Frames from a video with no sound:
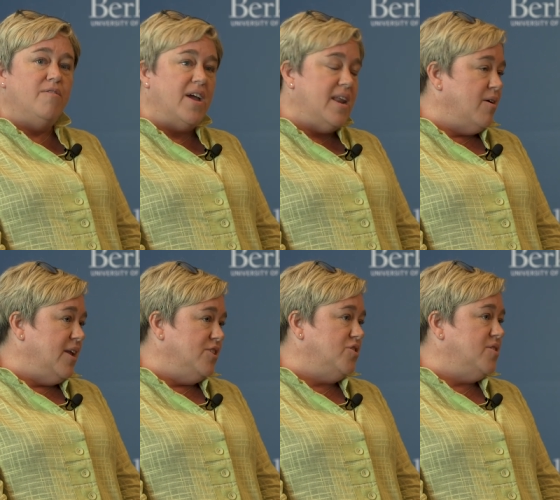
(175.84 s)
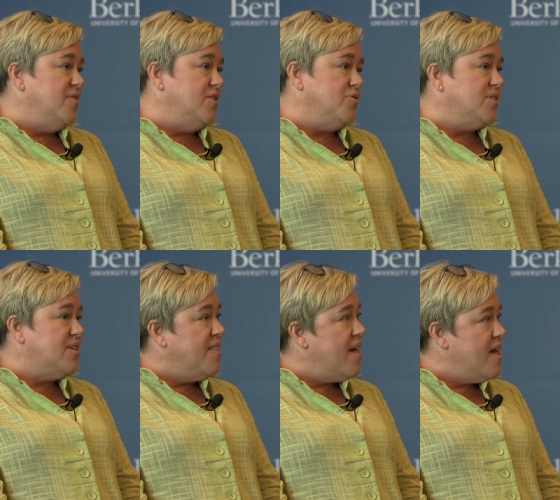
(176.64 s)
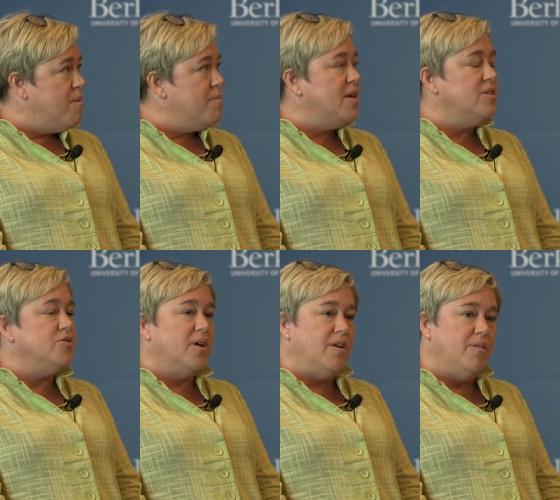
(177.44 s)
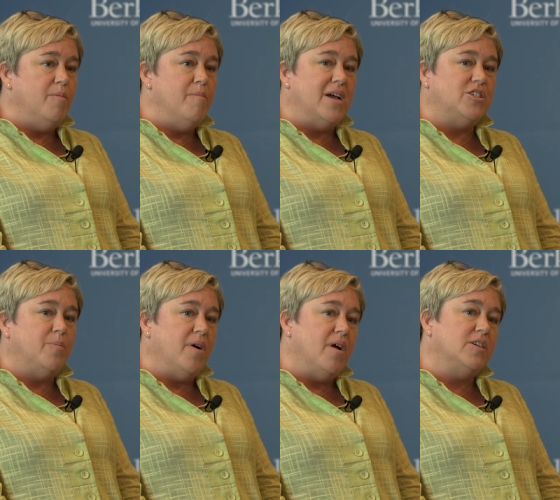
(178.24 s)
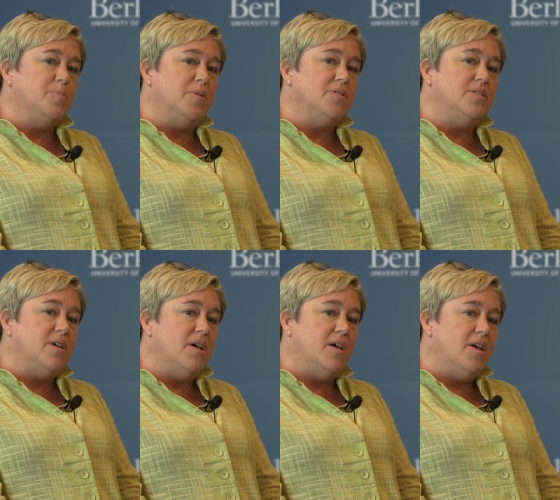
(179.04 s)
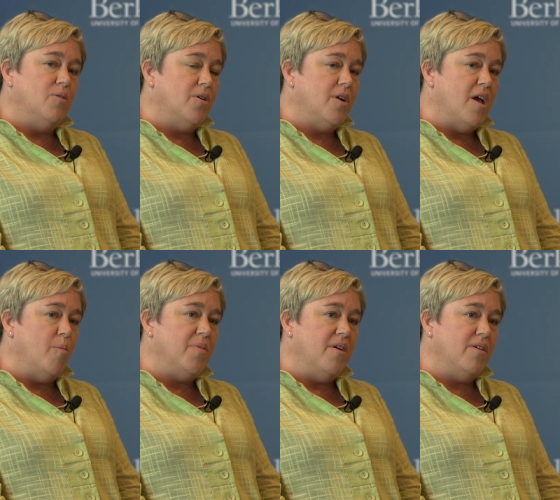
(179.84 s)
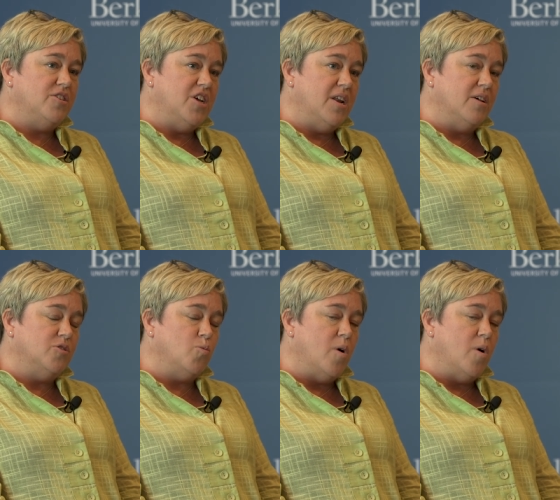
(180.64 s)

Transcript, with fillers: find out issues of interest to them, and try to match up our experts uh, in order to help their agenda as